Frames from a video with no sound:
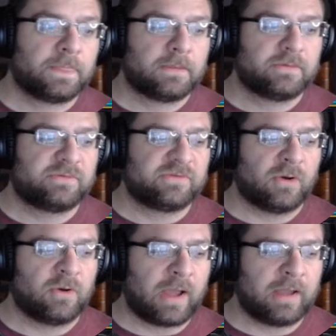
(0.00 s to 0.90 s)

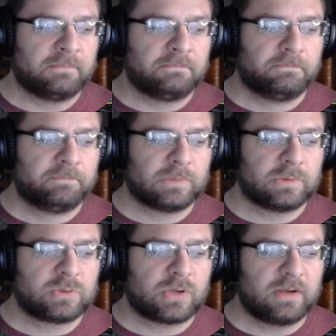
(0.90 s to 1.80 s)
So I'm
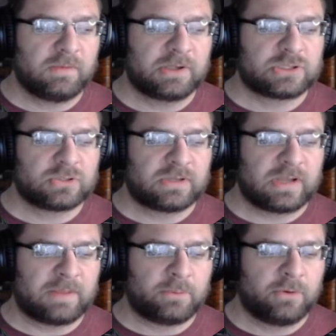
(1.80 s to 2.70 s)
trying to make sure that
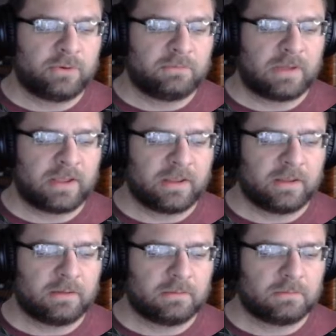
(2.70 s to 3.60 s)
I put my
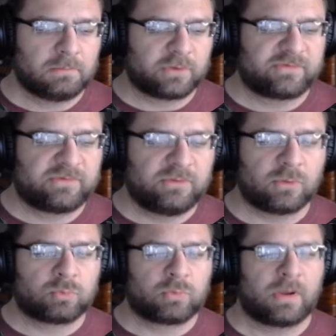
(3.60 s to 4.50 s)
books to the
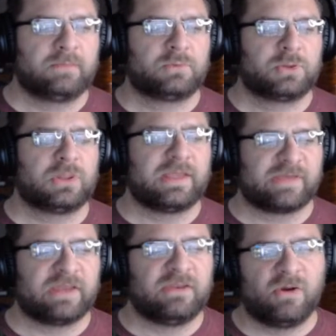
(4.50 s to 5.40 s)
right place.
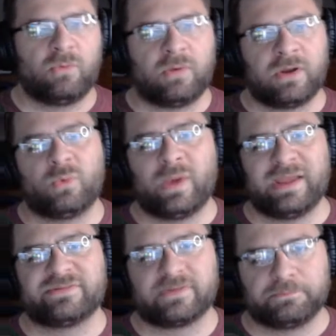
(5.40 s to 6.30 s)
I don't want to
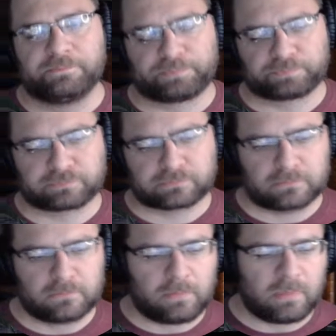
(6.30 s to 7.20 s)
waste them.
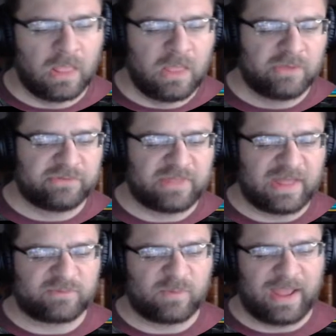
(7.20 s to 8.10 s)
So
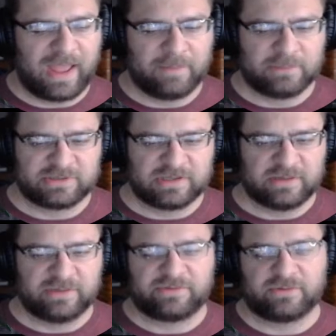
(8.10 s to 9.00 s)
that's why I'm just in
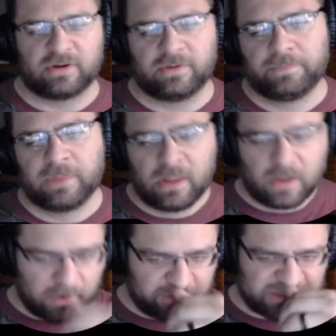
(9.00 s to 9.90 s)
this struggle.
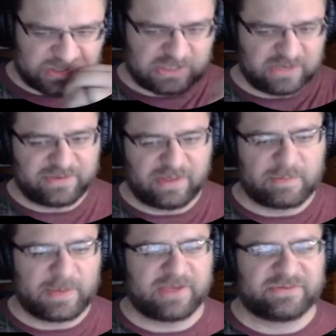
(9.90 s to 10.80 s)
Also, she does have a
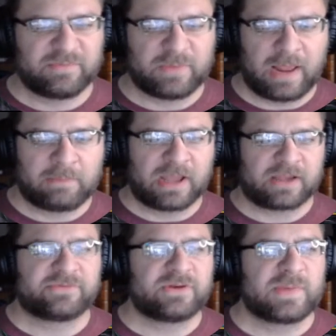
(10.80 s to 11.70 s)
passive, but I'm not
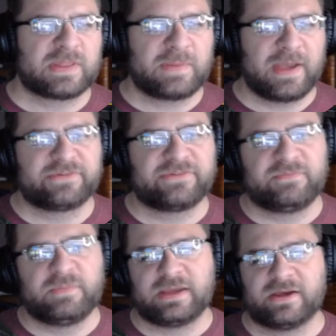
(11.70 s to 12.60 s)
concerned about the
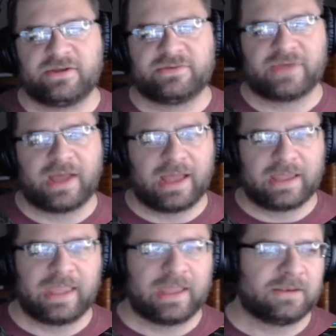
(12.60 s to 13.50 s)
passive because I
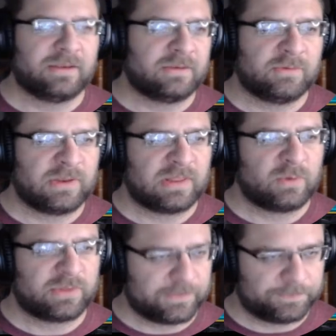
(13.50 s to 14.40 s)
can't do anything with it.